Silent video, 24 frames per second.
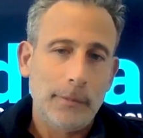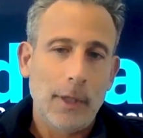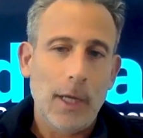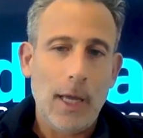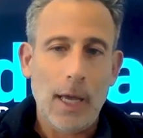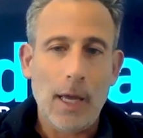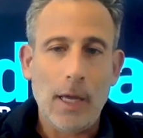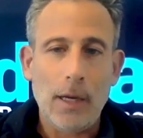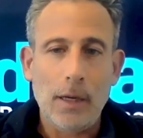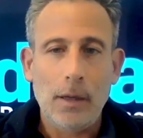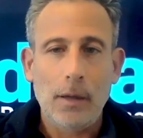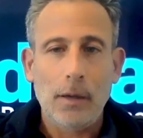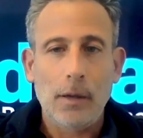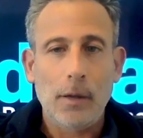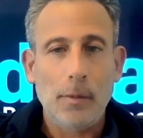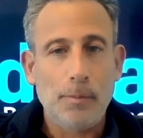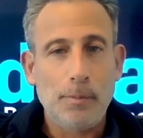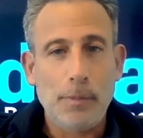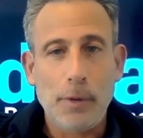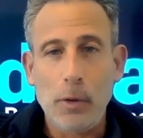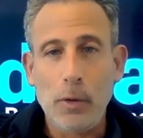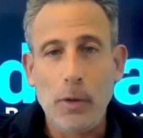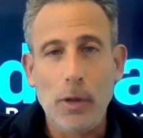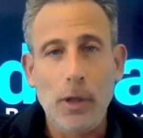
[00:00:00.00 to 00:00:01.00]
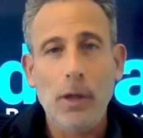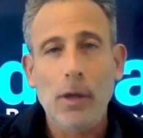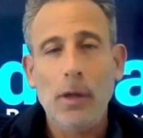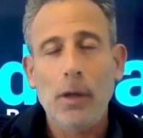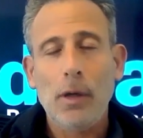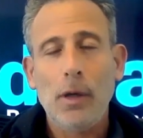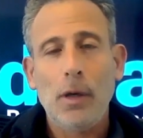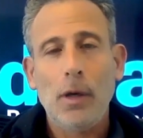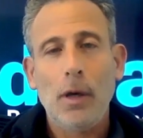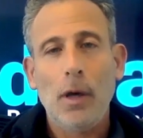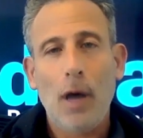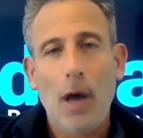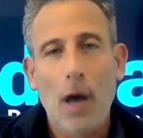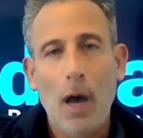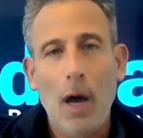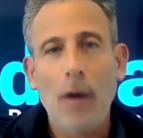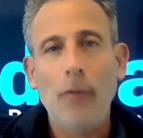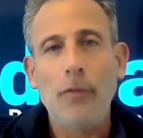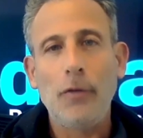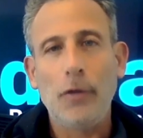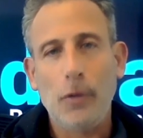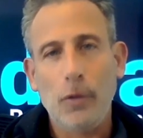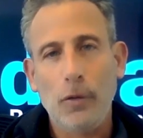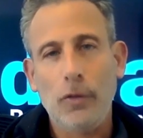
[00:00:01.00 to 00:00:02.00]
And the beauty
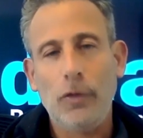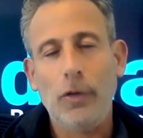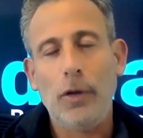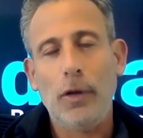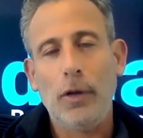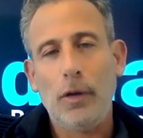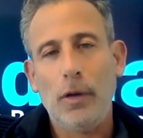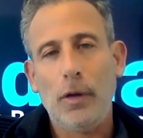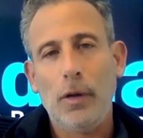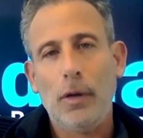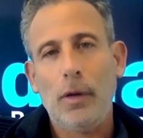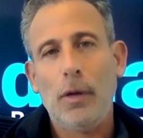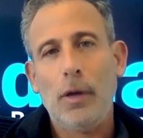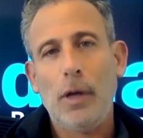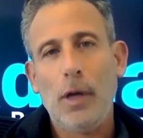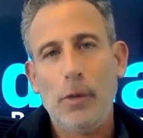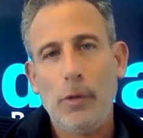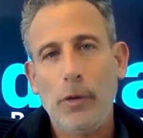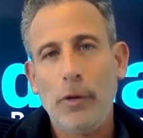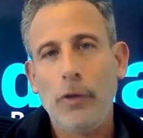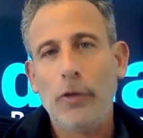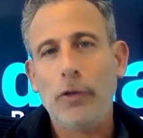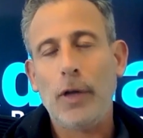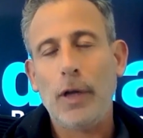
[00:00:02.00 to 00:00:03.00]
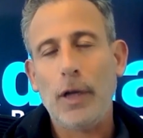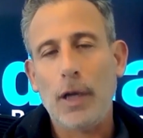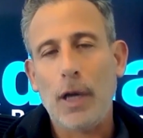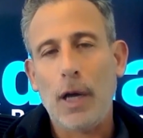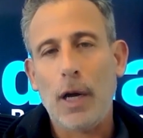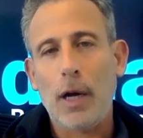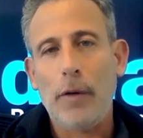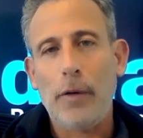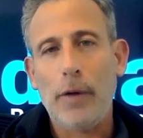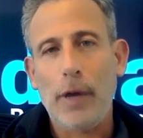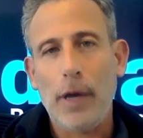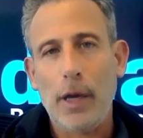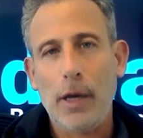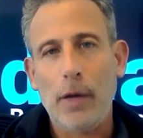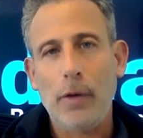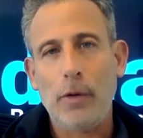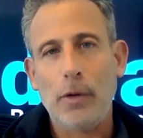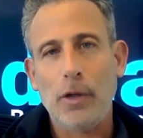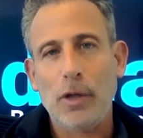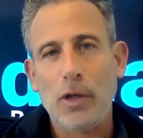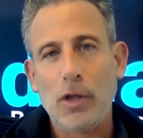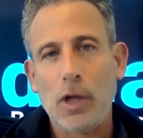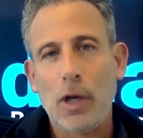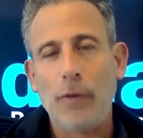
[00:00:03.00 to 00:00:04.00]
of using a real estate IRA or
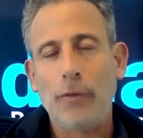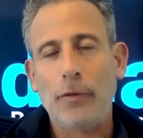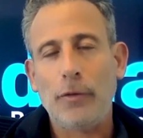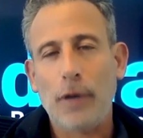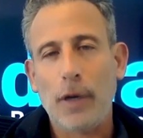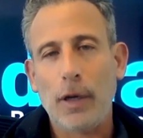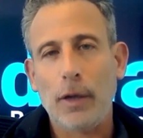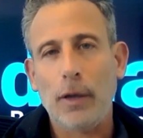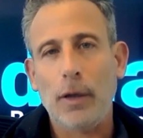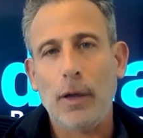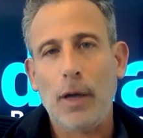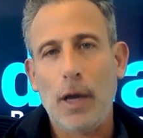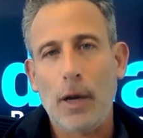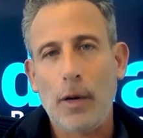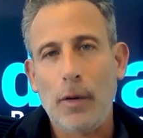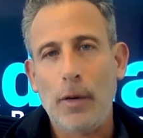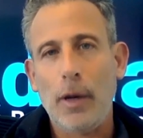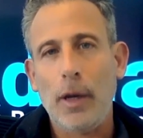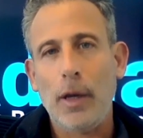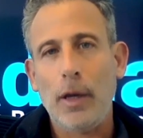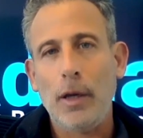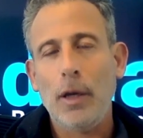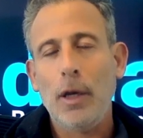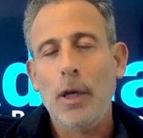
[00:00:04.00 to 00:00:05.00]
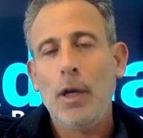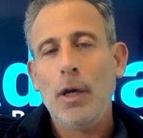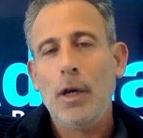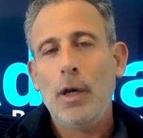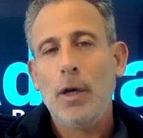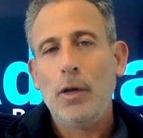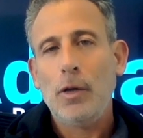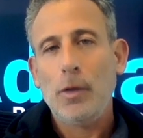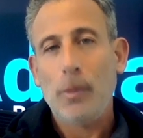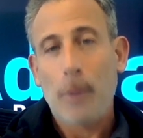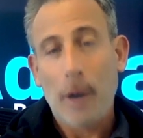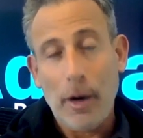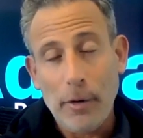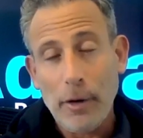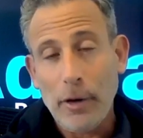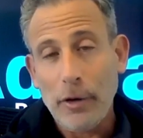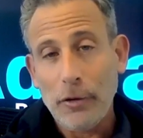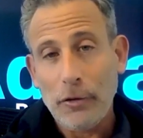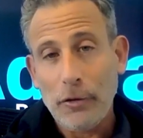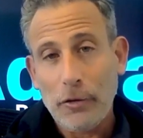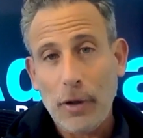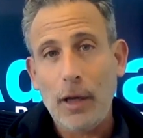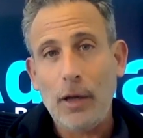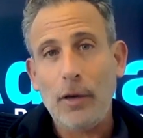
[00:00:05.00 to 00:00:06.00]
a self-directed IRA to buy real
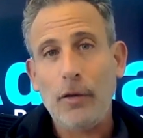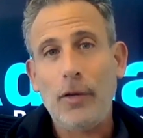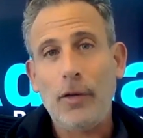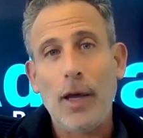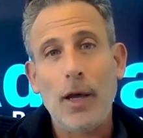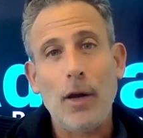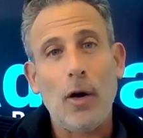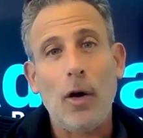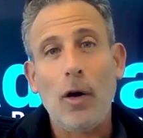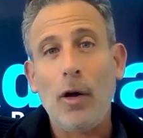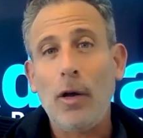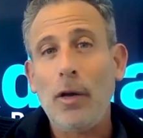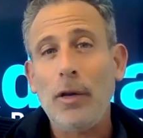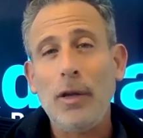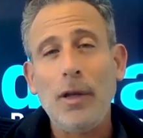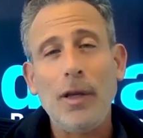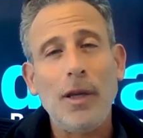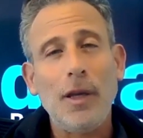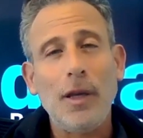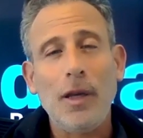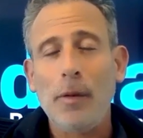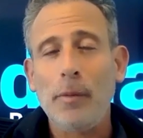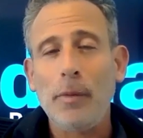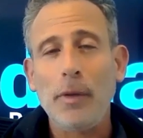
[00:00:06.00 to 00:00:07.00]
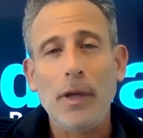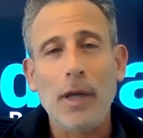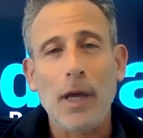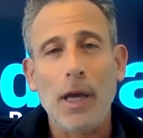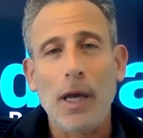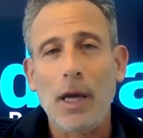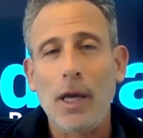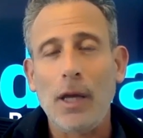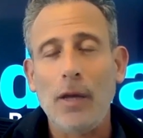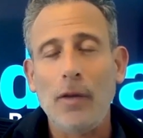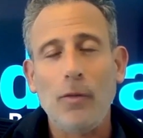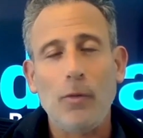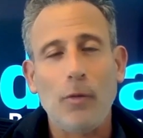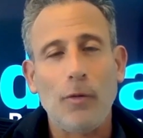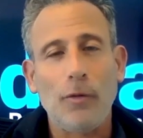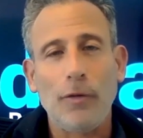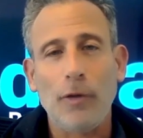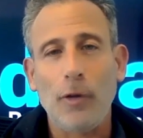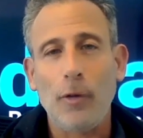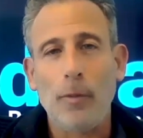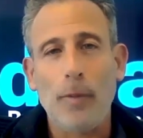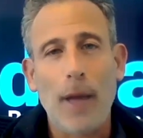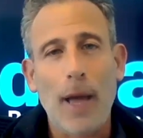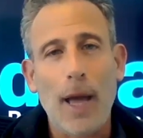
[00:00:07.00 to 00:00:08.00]
estate is that all the income and gains will
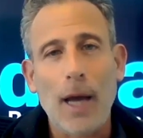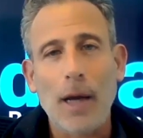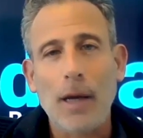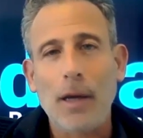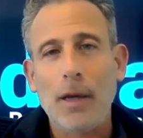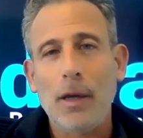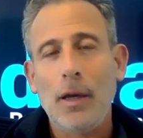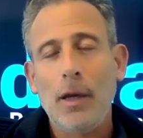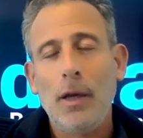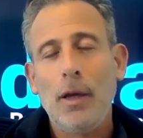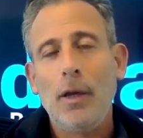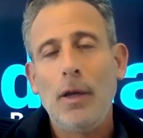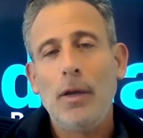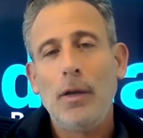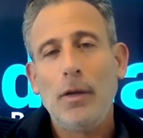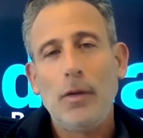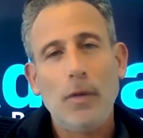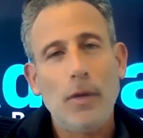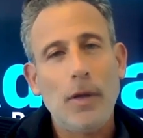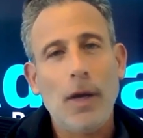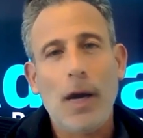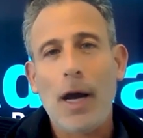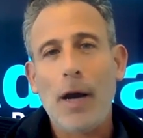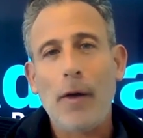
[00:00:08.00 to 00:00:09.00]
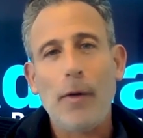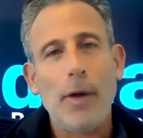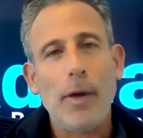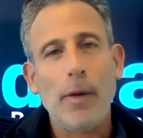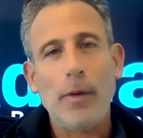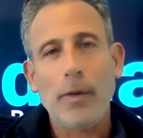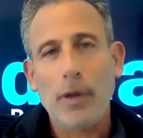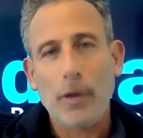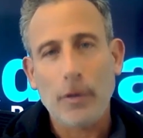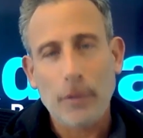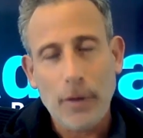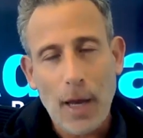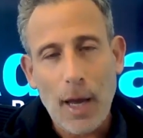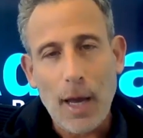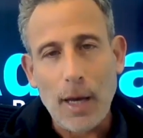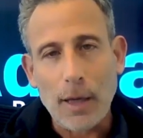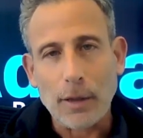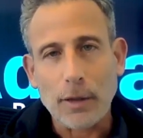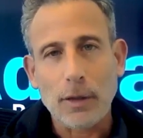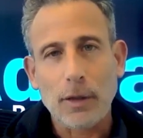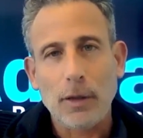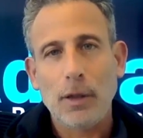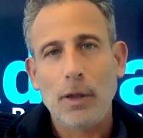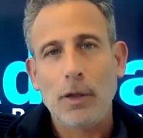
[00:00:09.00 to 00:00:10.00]
flow back to the IRA without
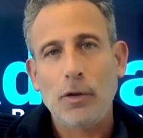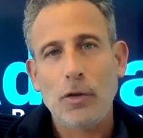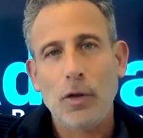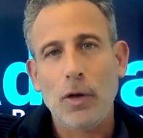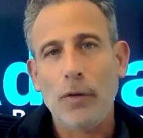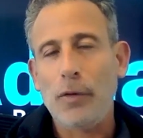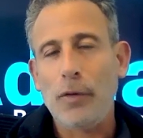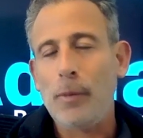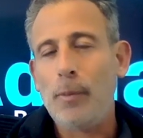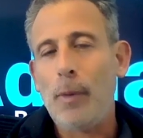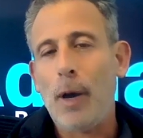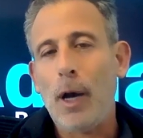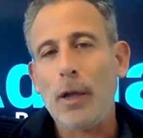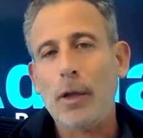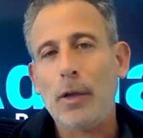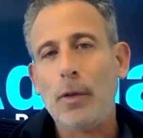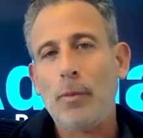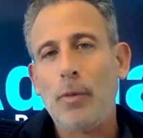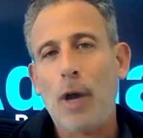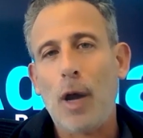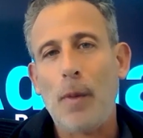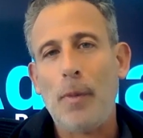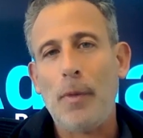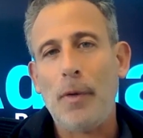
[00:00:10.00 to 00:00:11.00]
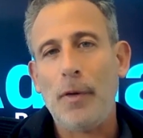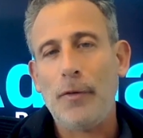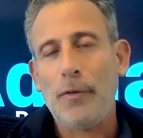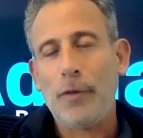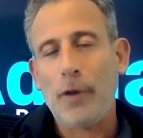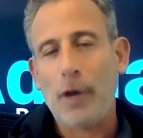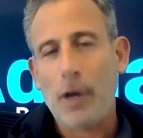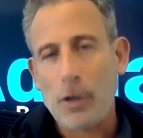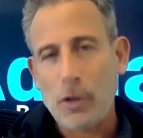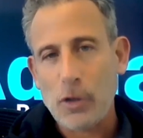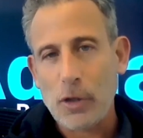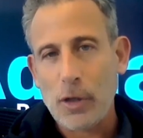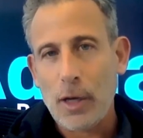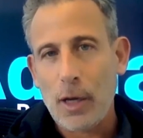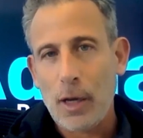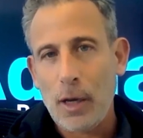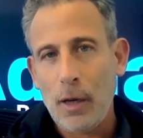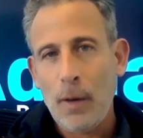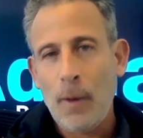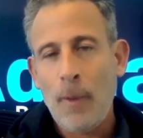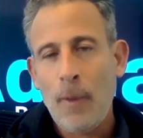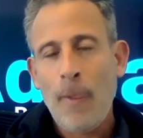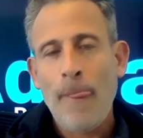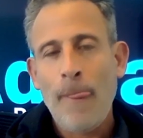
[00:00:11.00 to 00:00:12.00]
tax. So if you bought the property for
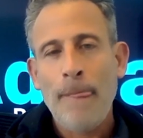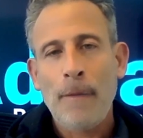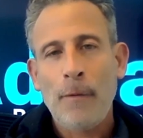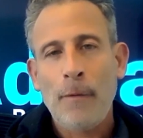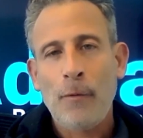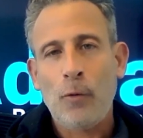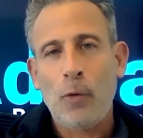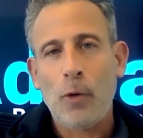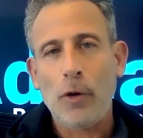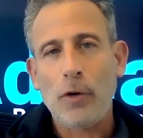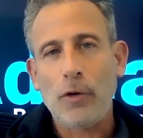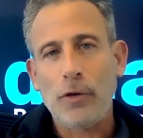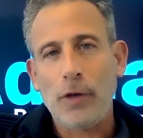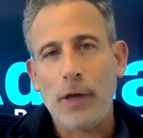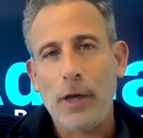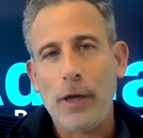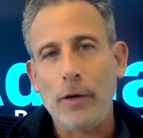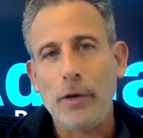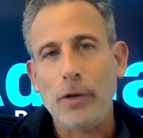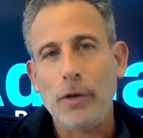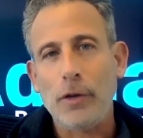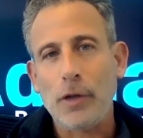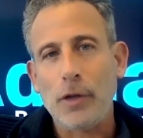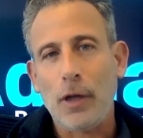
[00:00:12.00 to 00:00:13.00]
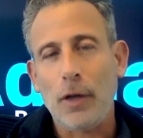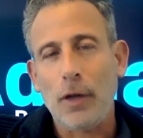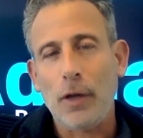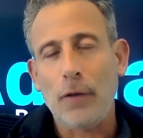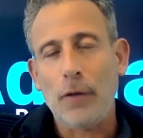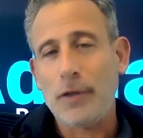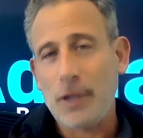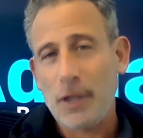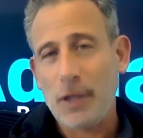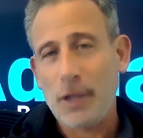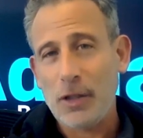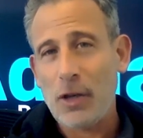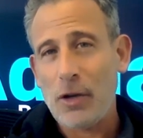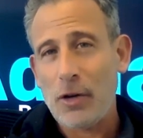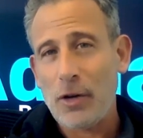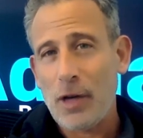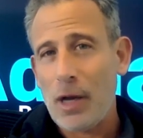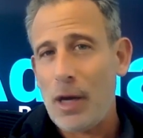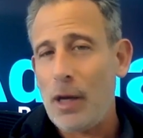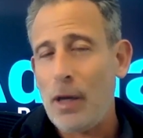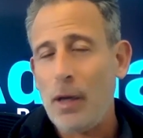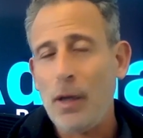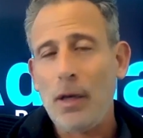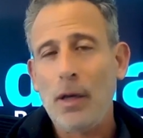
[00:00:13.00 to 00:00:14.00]
100K, four years later, you sell it for
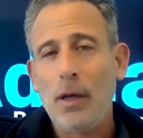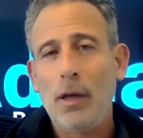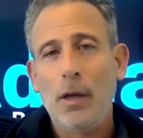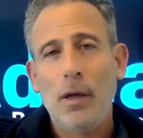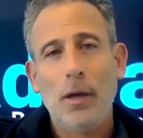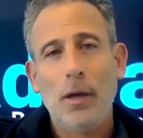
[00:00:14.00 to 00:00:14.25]
600K,